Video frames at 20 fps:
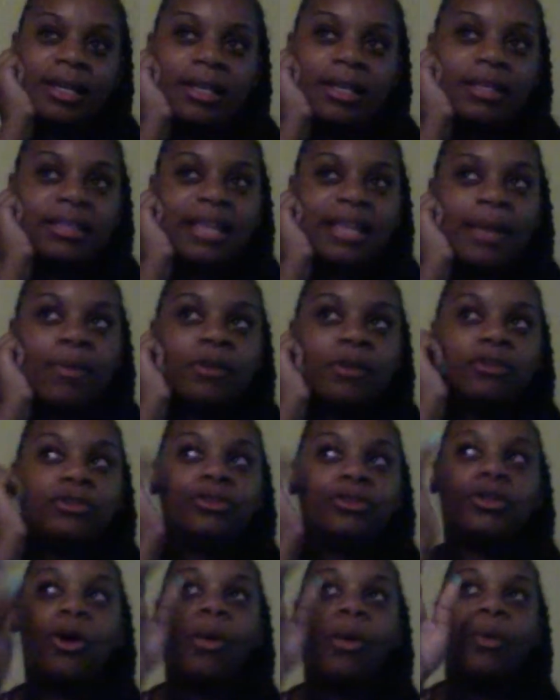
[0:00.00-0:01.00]
There was
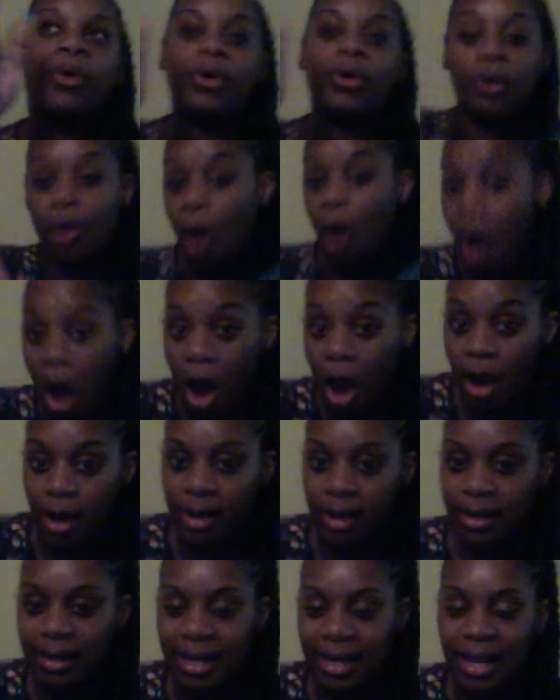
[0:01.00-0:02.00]
no
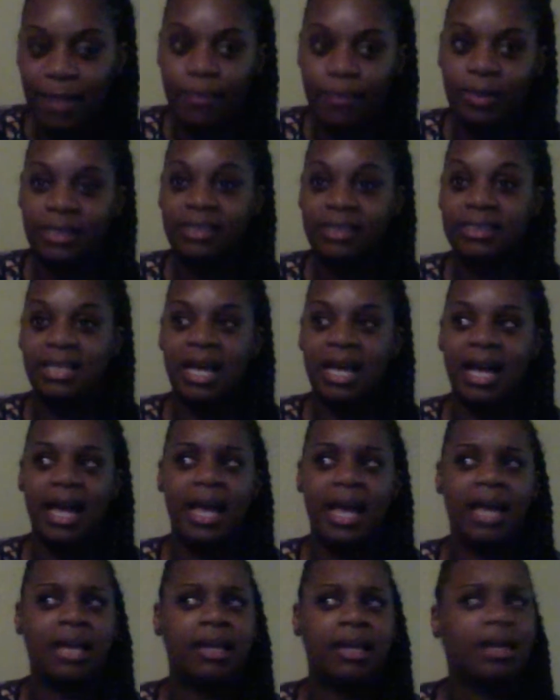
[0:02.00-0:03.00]
guard. It was
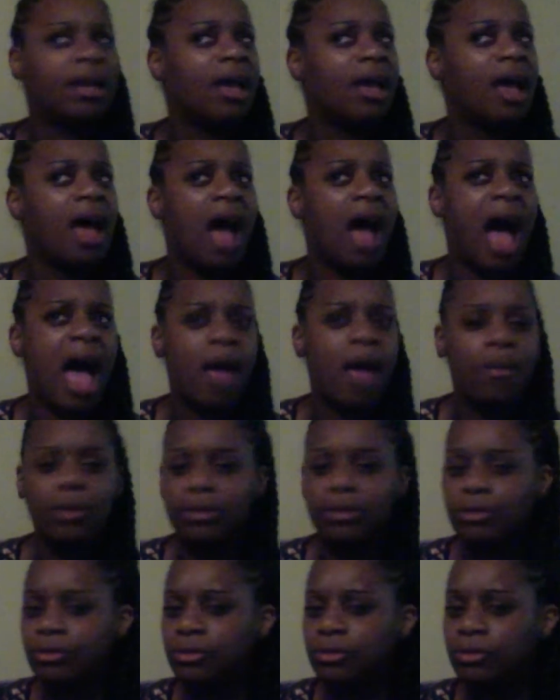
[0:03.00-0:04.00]
like, I
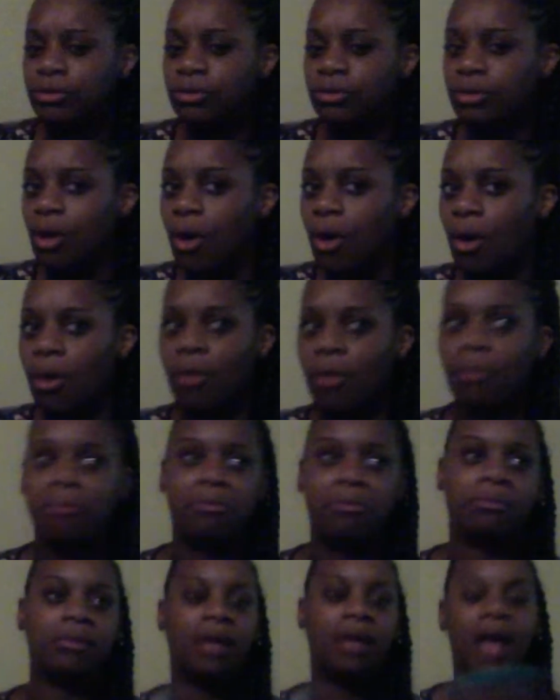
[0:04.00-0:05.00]
was so,
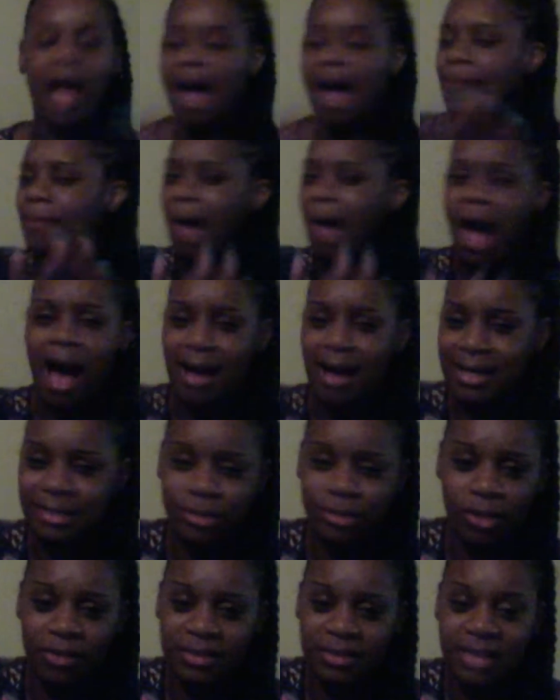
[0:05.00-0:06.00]
I'm honest
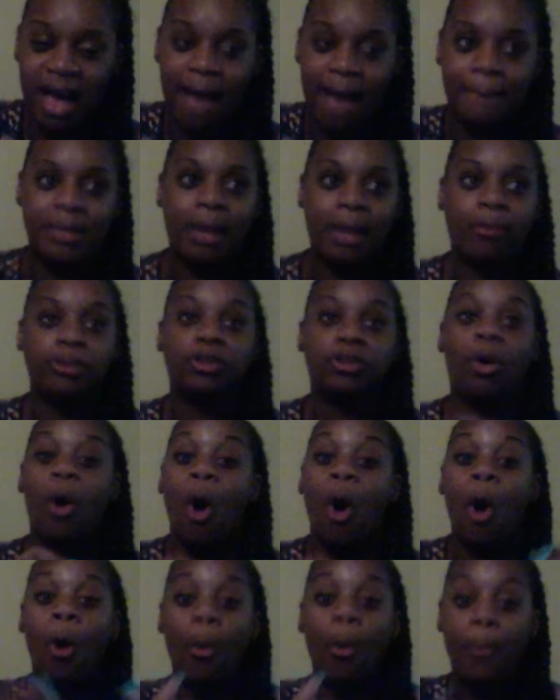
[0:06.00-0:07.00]
all the time, but I was so
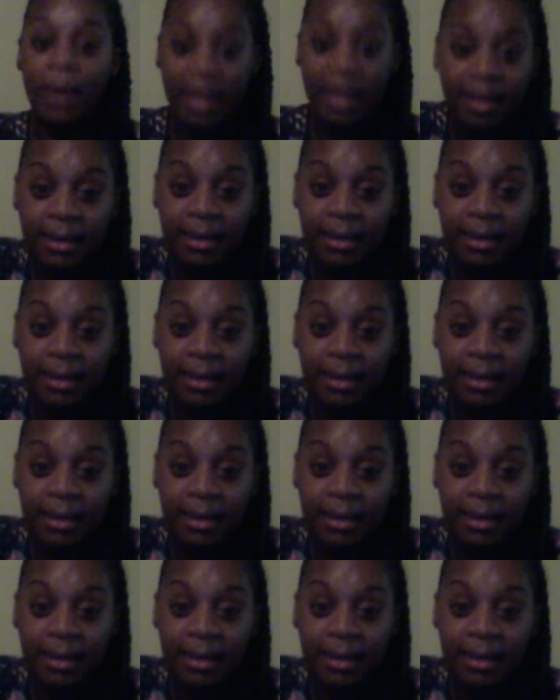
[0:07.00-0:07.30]
open.